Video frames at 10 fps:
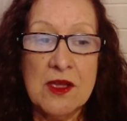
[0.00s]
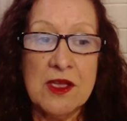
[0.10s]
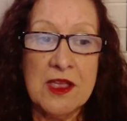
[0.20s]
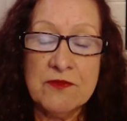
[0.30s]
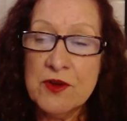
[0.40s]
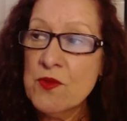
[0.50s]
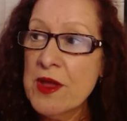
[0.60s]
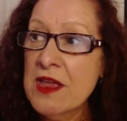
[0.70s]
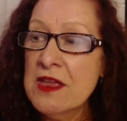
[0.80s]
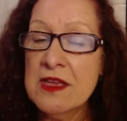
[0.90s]

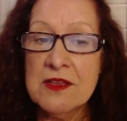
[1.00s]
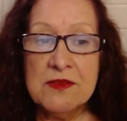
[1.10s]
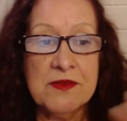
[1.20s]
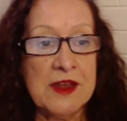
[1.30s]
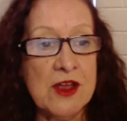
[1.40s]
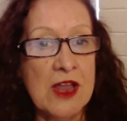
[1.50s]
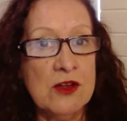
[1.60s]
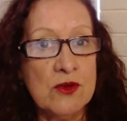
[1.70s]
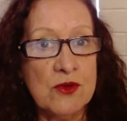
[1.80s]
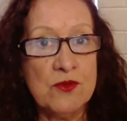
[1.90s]
Everywhere that I
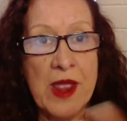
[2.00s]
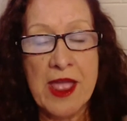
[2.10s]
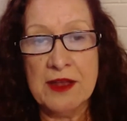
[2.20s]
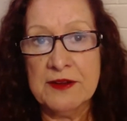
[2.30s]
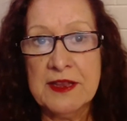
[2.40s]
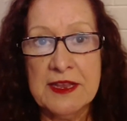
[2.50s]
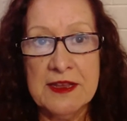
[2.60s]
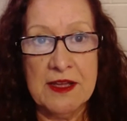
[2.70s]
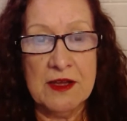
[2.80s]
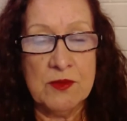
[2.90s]
look around
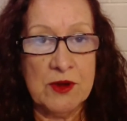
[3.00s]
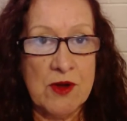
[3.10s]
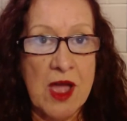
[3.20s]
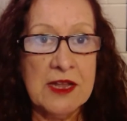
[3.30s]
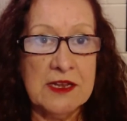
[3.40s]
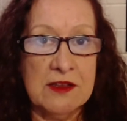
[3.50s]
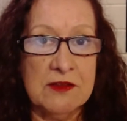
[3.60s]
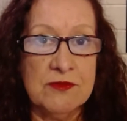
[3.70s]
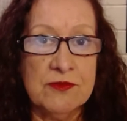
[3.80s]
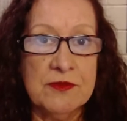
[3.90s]
here where I
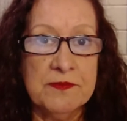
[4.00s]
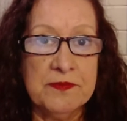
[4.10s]
live,